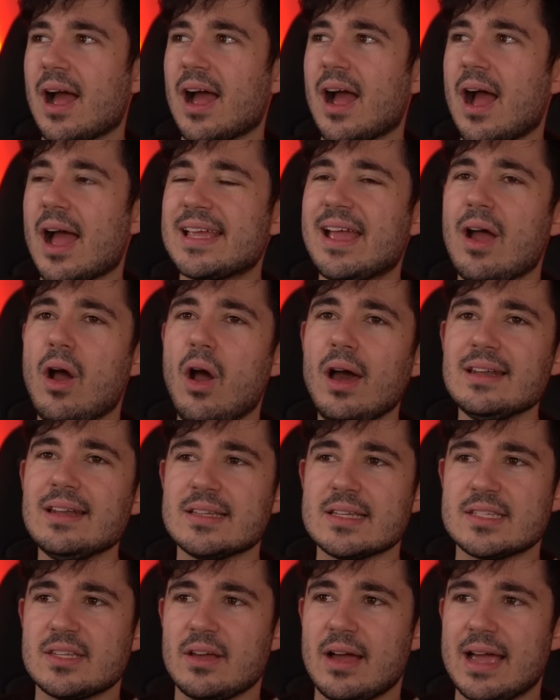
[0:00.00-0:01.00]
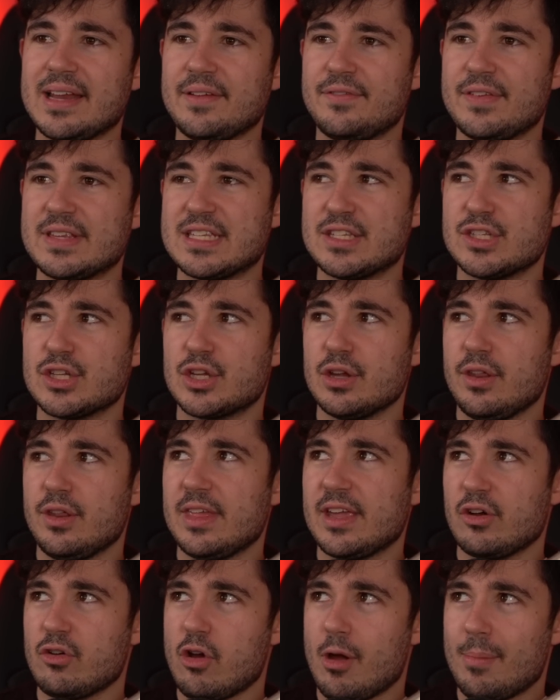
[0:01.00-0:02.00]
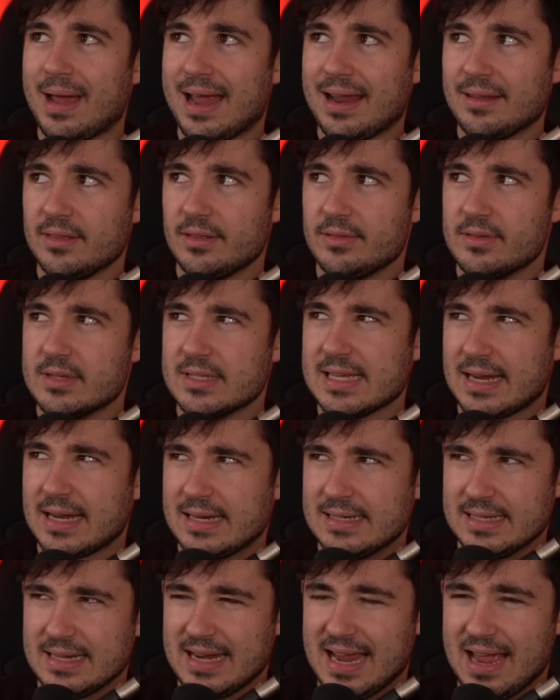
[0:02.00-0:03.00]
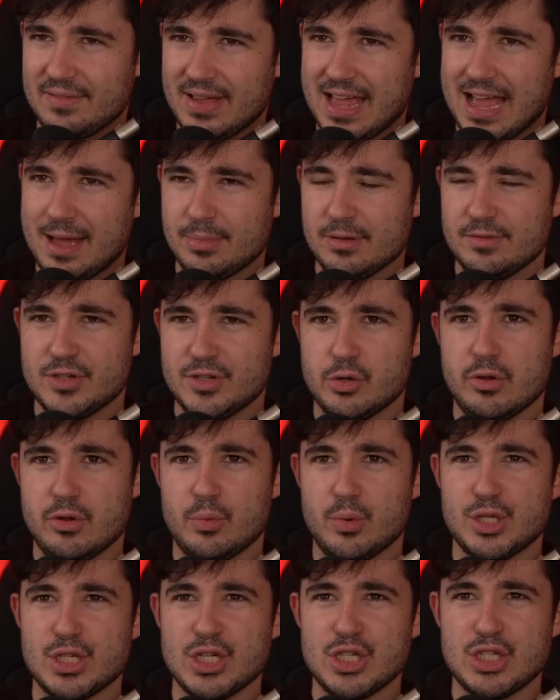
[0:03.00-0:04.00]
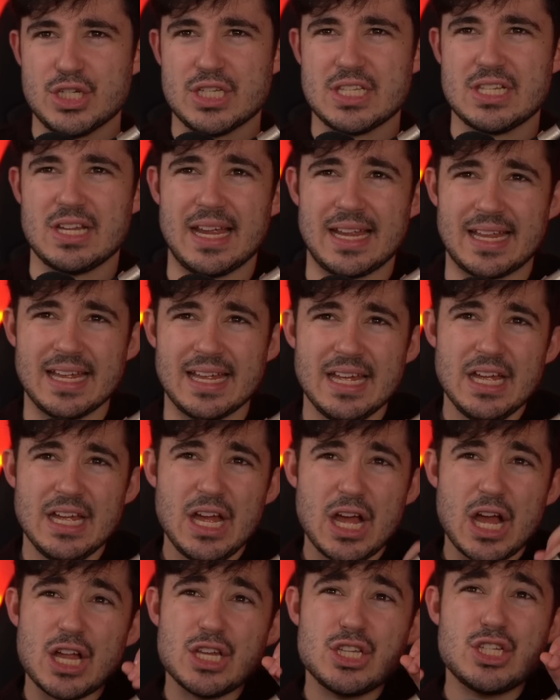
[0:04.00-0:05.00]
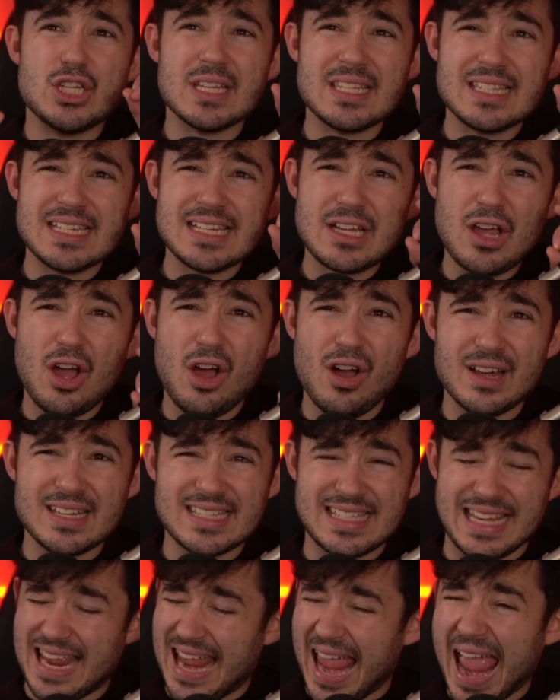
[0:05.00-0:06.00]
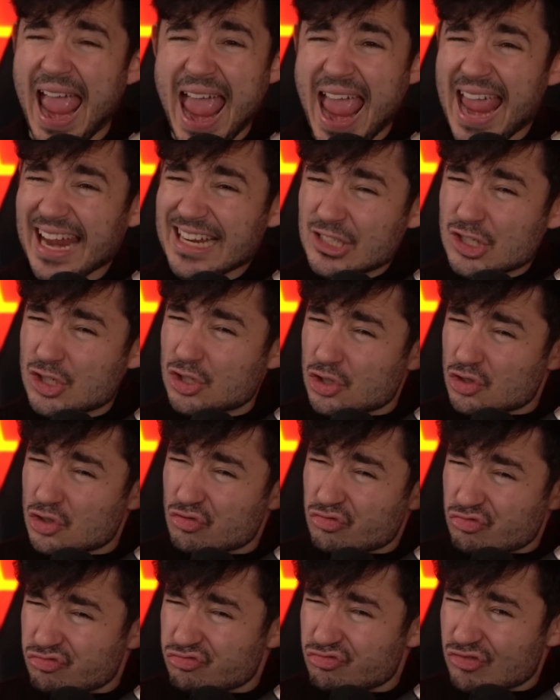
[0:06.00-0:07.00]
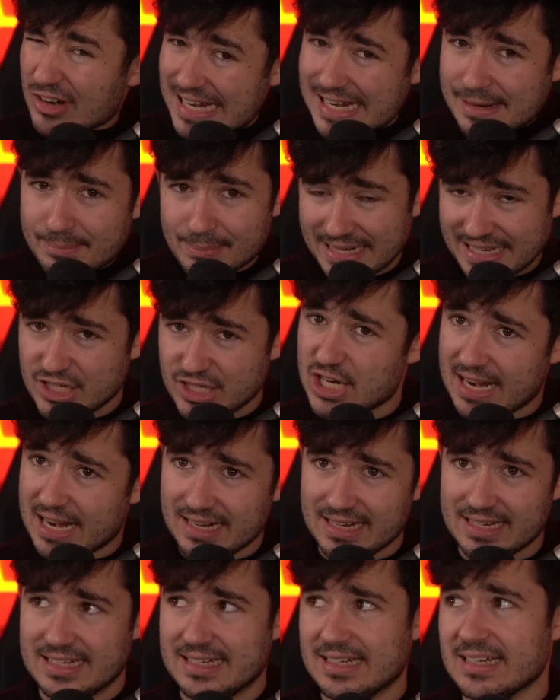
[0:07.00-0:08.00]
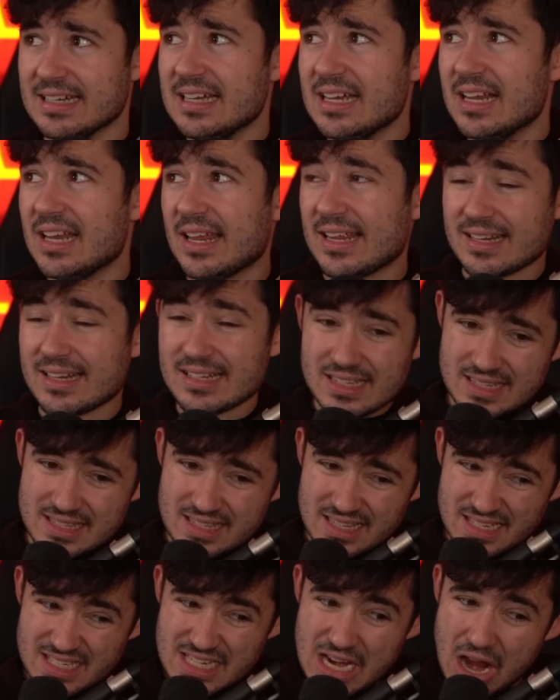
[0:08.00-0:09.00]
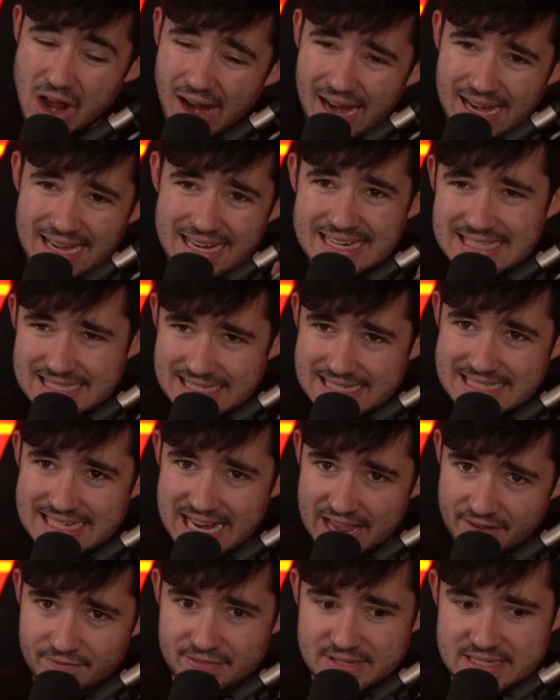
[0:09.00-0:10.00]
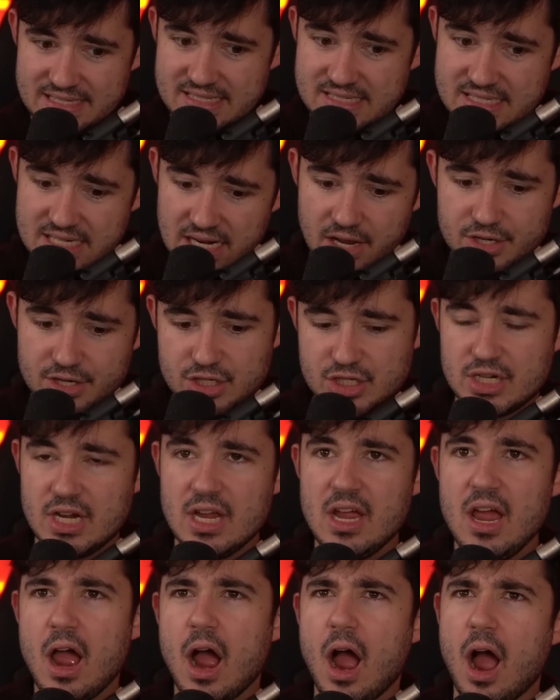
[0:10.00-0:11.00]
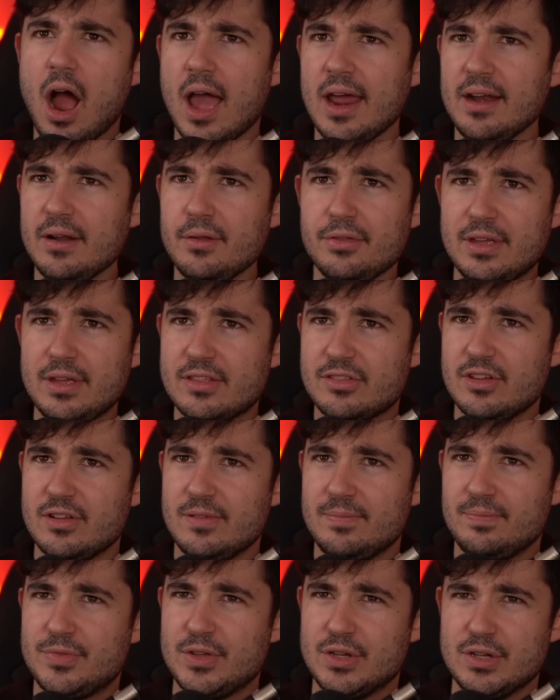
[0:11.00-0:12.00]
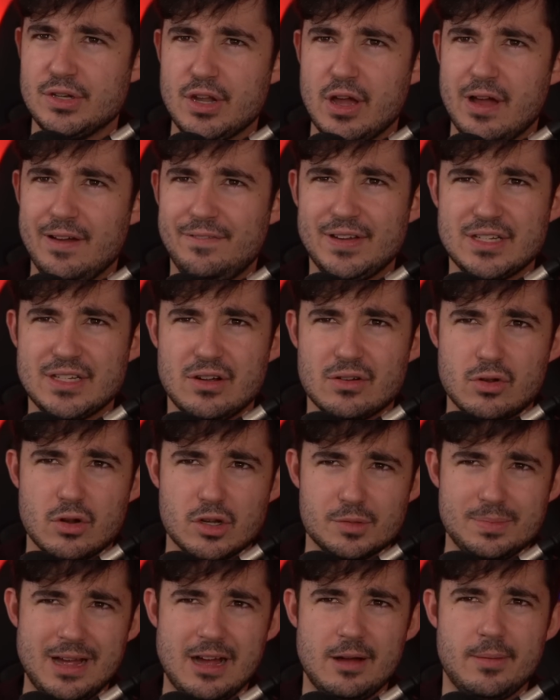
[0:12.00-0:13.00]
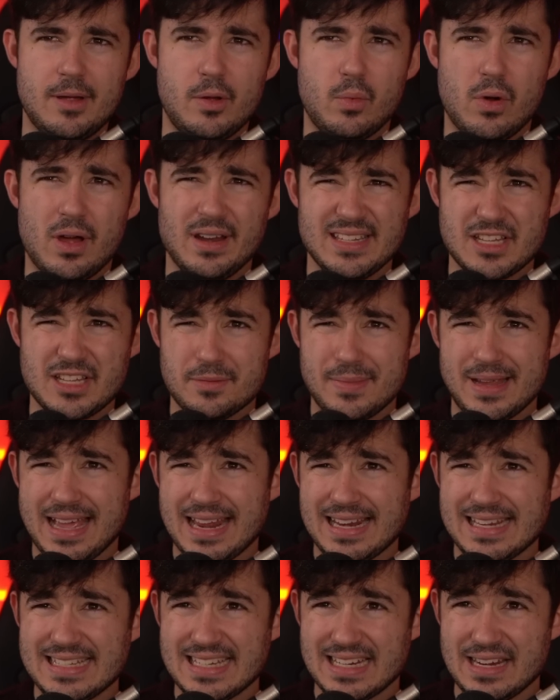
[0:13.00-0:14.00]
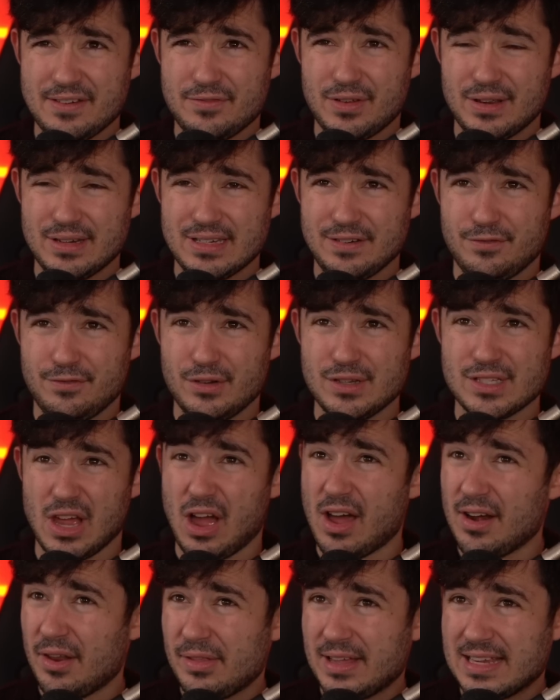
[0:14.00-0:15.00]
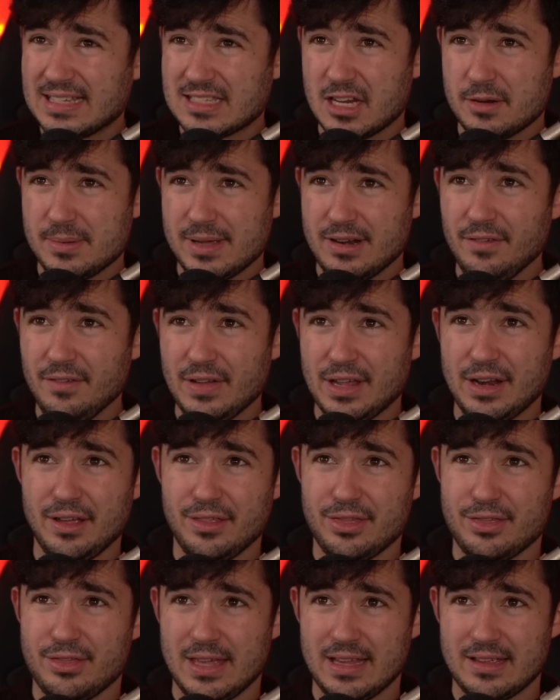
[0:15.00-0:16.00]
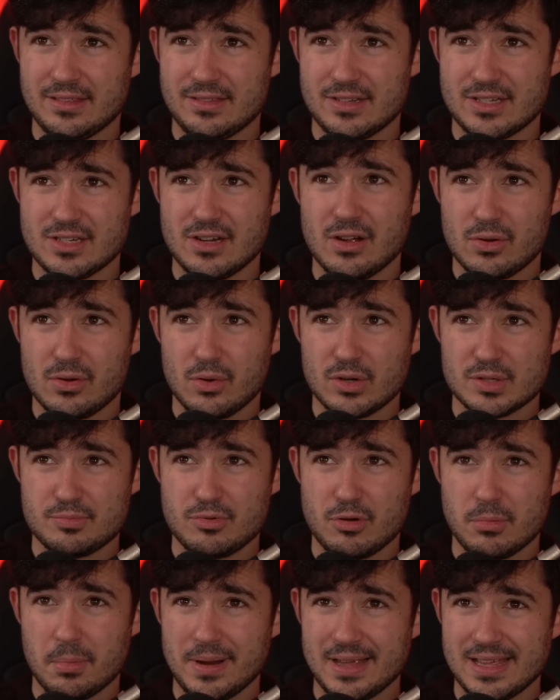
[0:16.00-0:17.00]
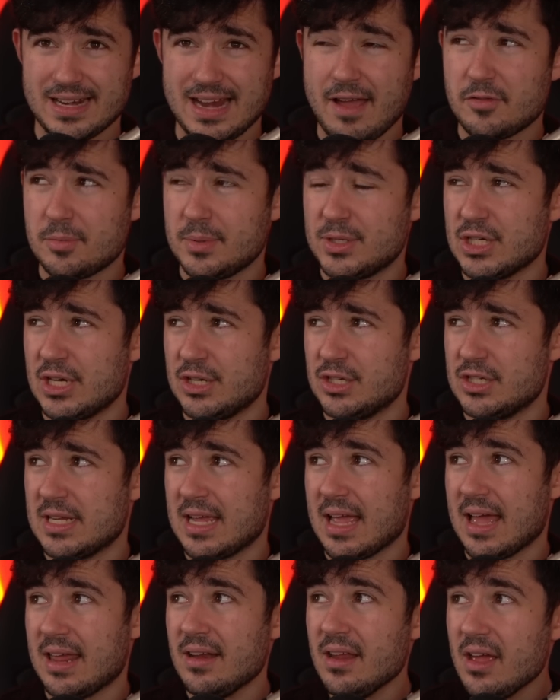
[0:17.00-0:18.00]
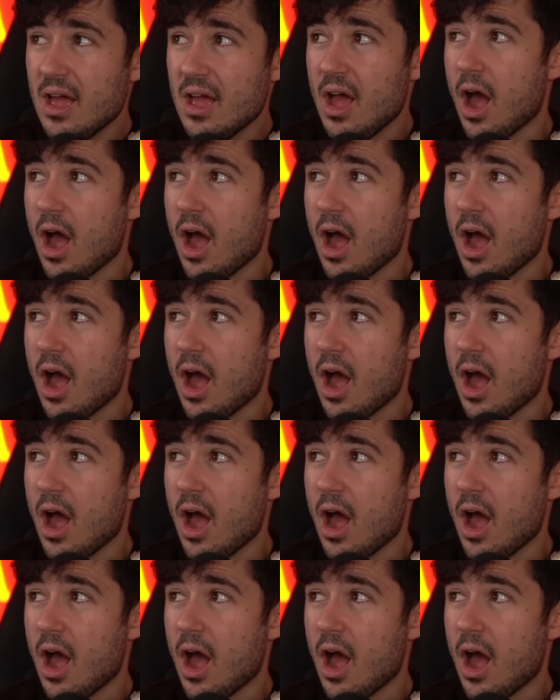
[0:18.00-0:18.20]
I can't decide if this is a good thing or a bad thing that Second Dinner have a habit of doing, which is just like adjusting cards extremely gently, like the tiniest, deftest touch. I don't think that nerfing Darkhawk's power by 1 is going to make any significant difference. I don't think it's going to be enough, and I think that Darkhawk's probably going to have to be changed again.